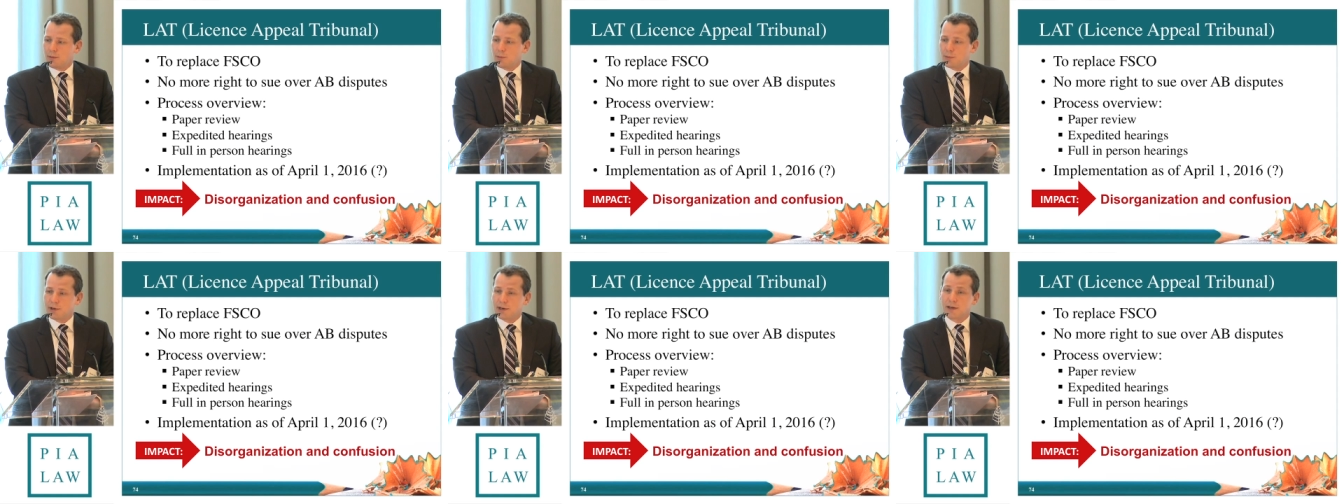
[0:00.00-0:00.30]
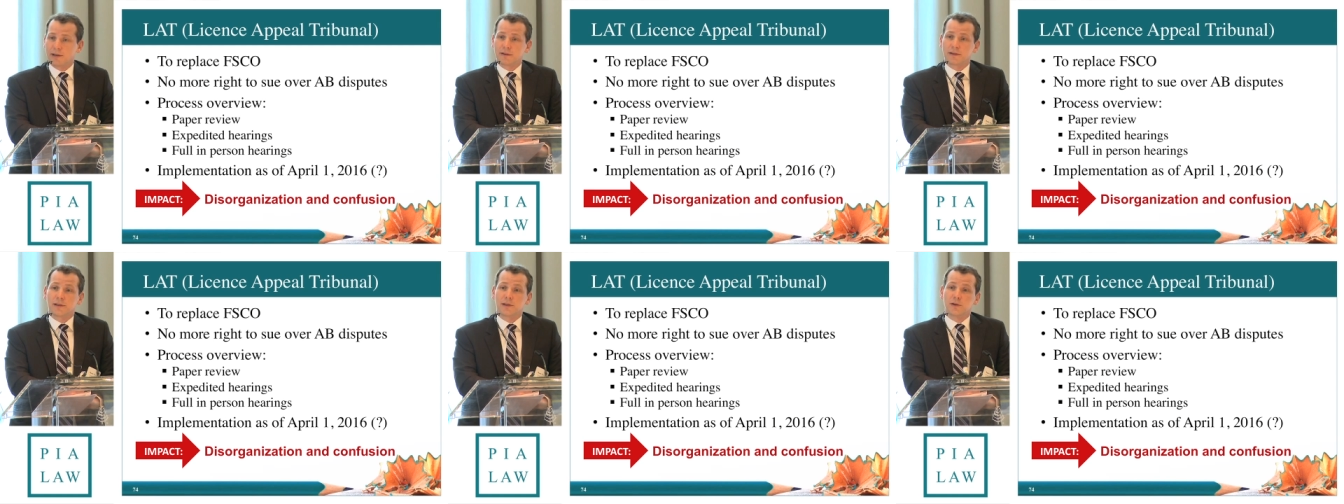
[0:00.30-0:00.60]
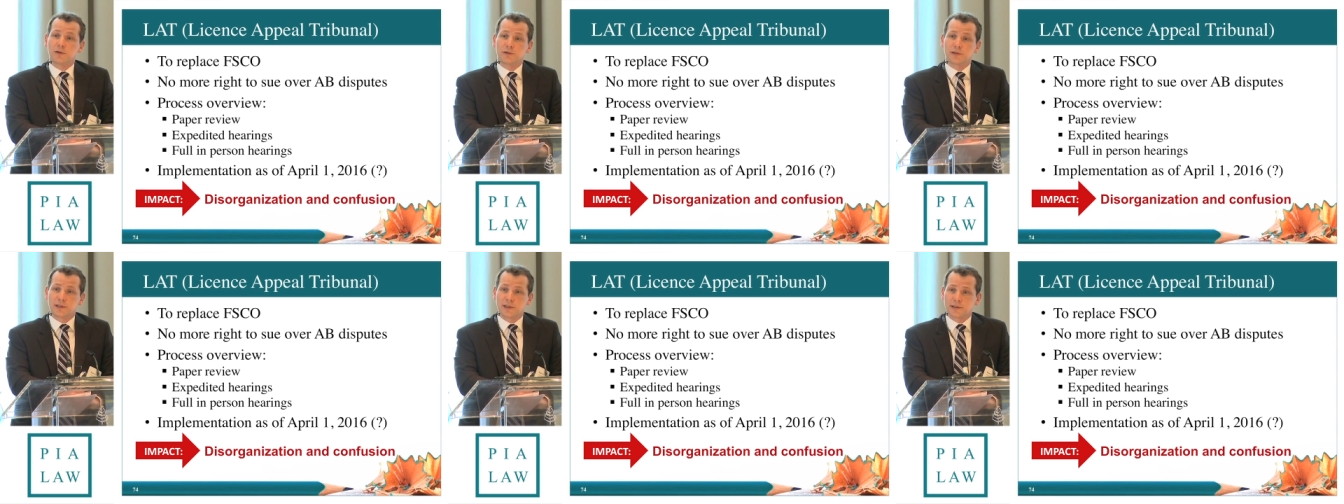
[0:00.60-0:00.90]
But under the
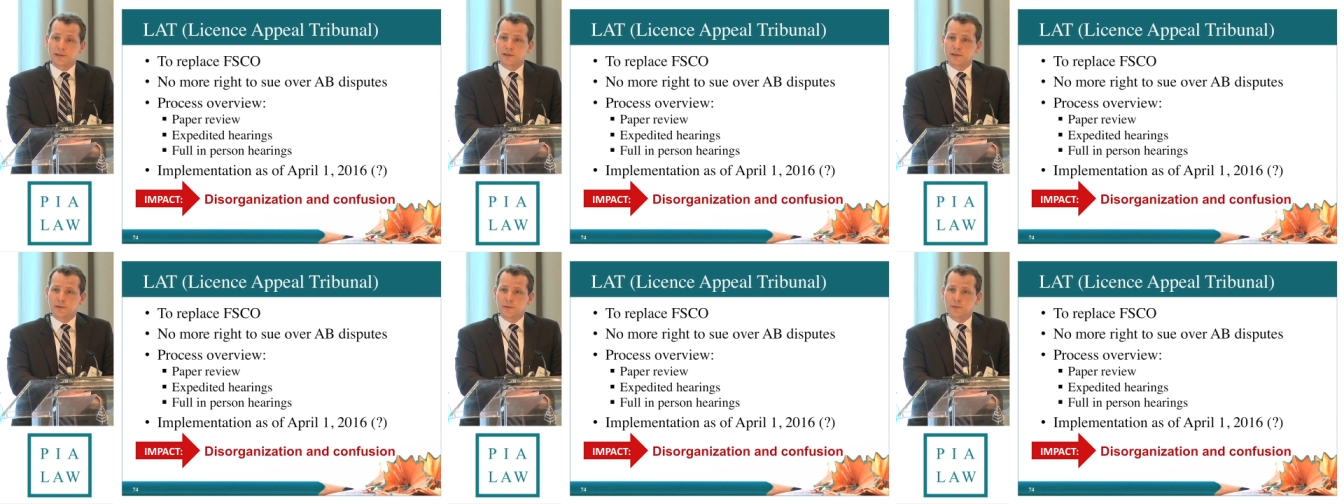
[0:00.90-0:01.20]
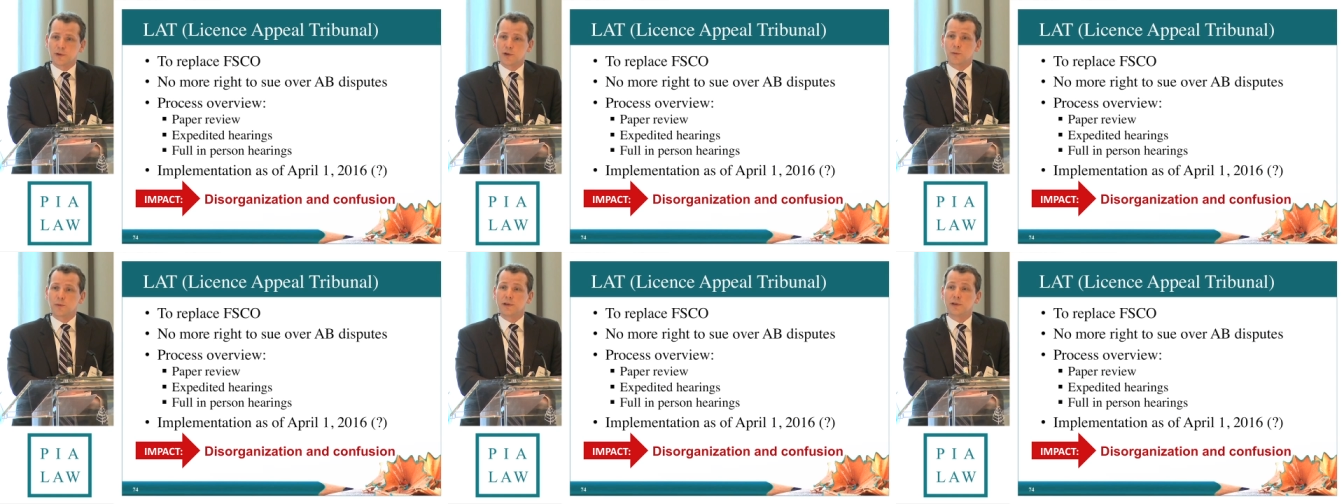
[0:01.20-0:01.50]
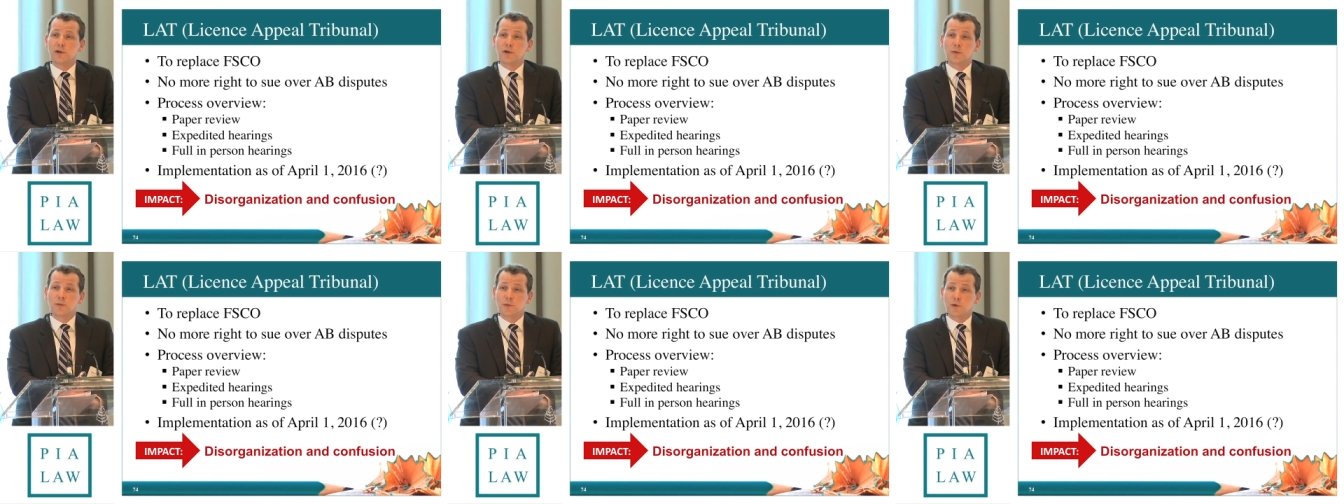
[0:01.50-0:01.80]
new system, there'll be
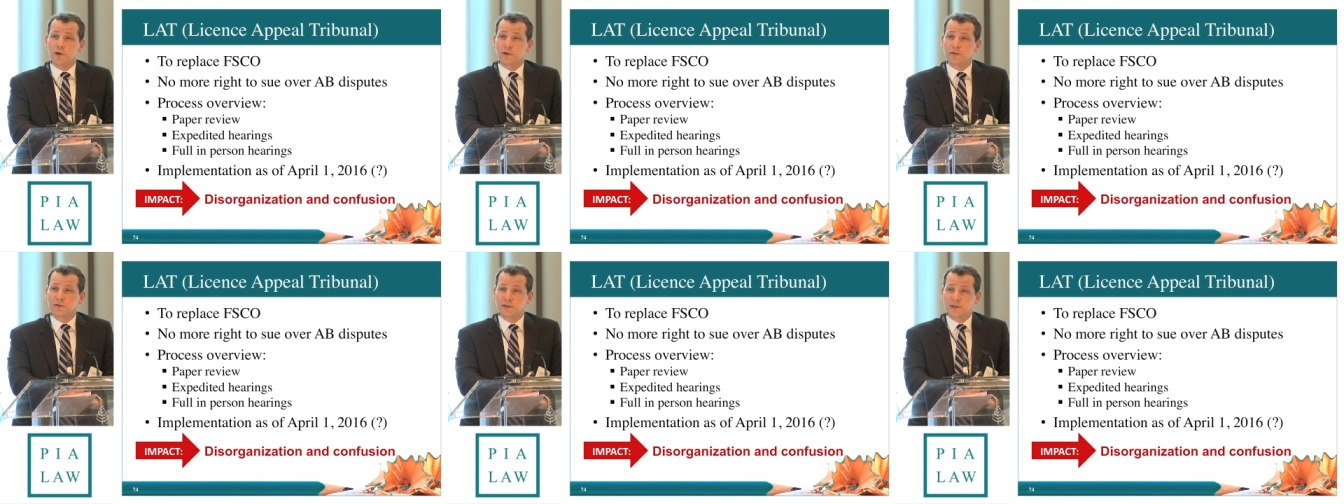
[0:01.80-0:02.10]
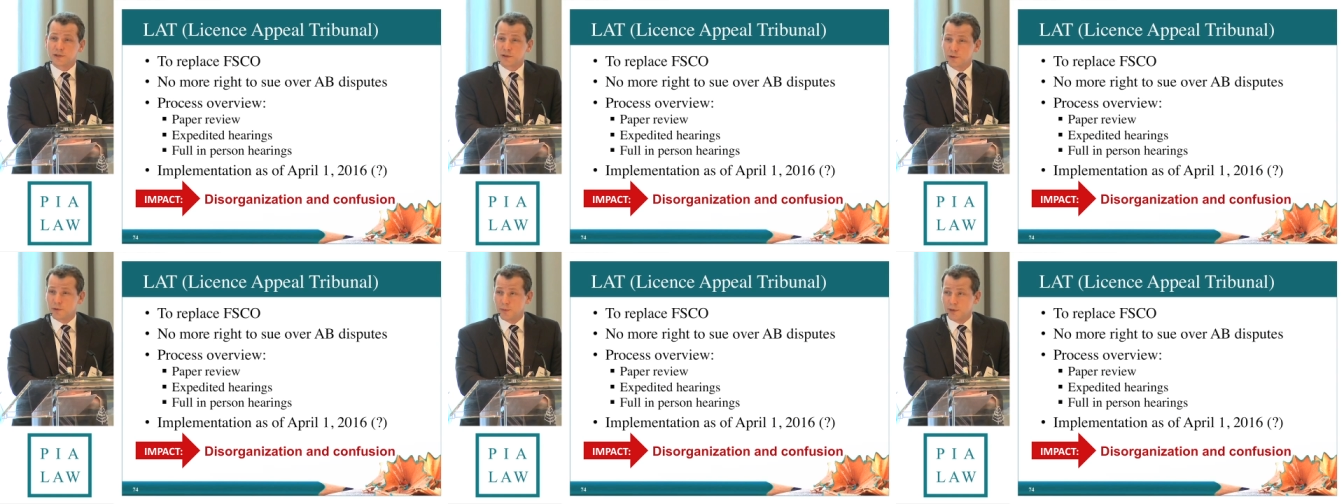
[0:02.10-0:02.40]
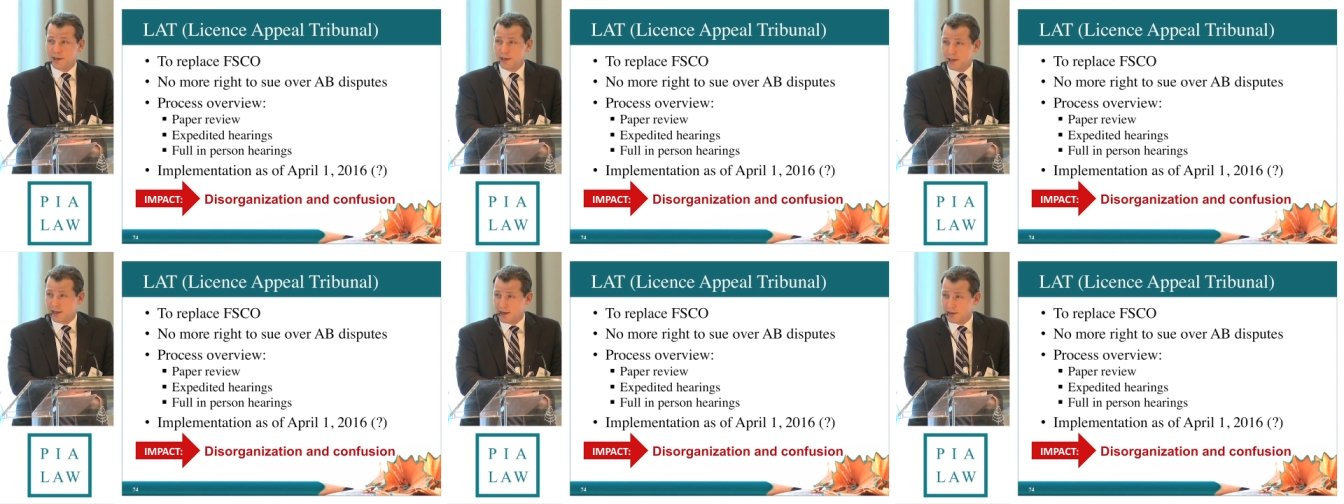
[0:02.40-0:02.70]
no more fiscal
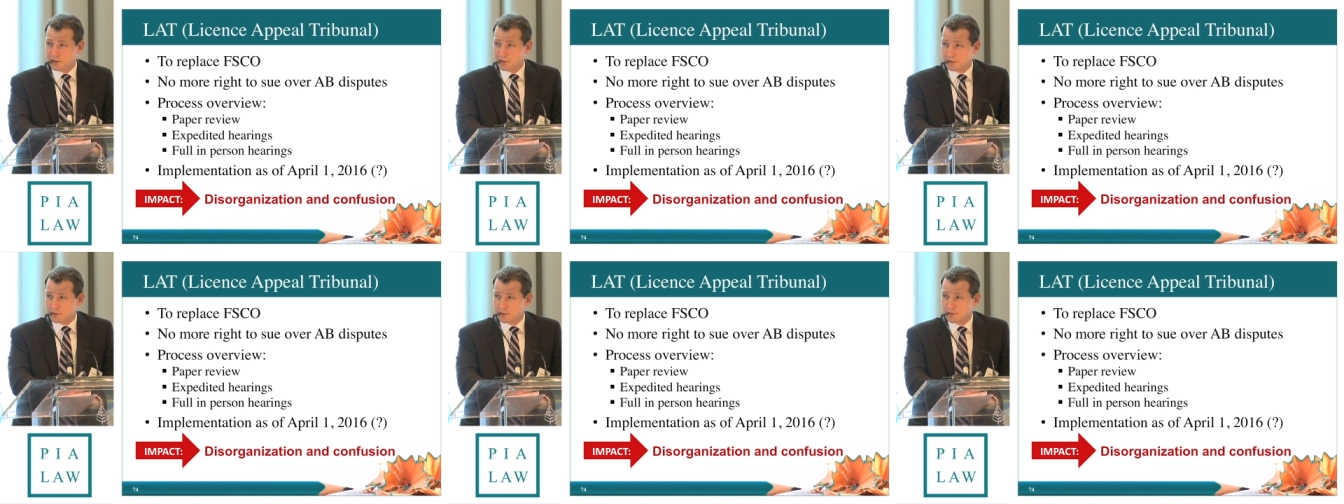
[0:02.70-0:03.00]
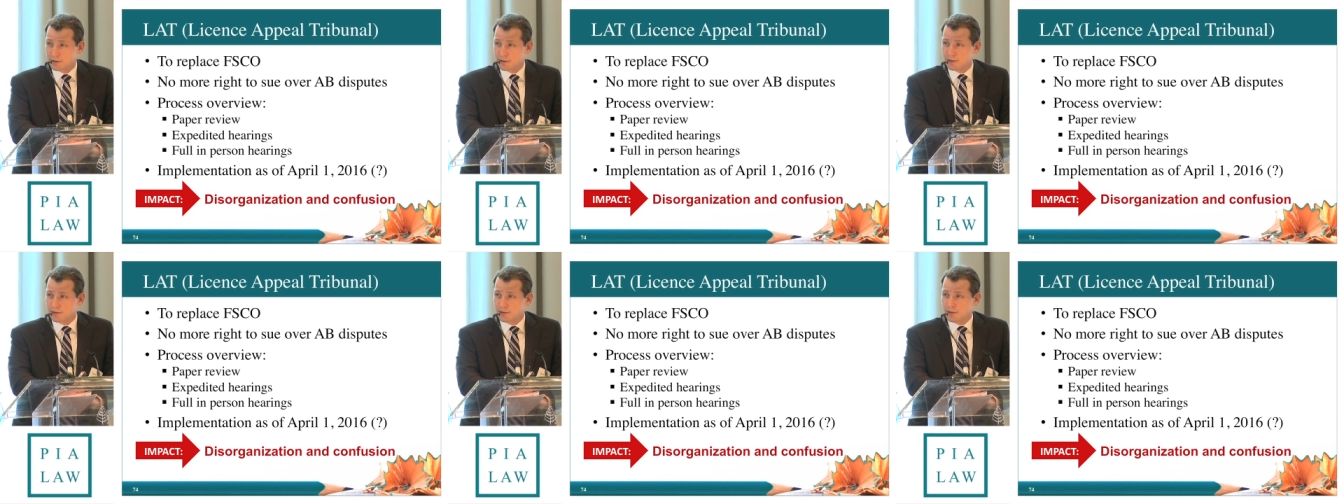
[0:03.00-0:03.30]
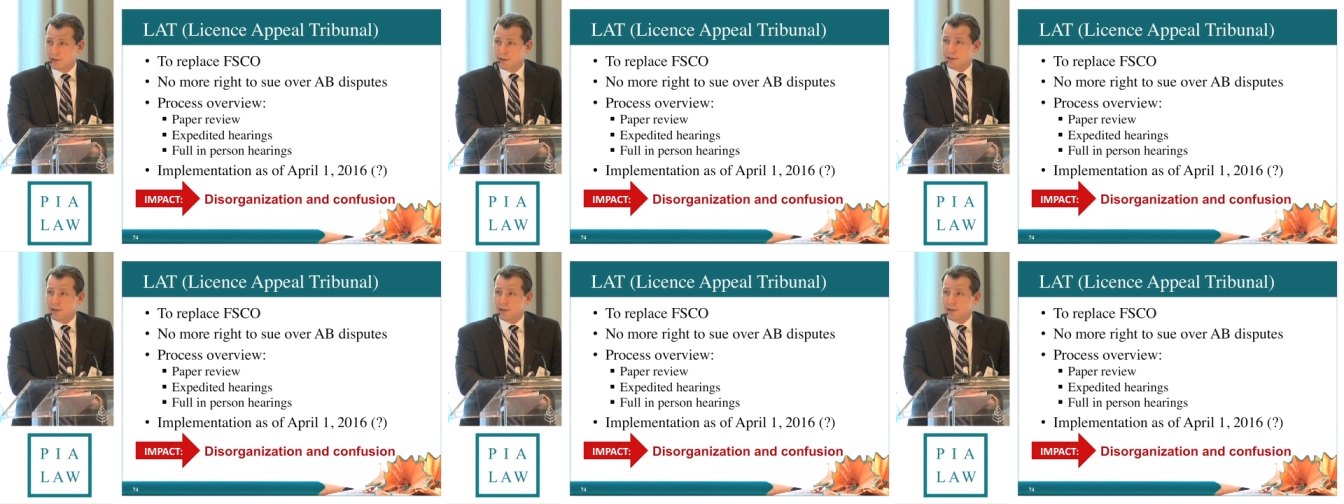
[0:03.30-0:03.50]
mediations.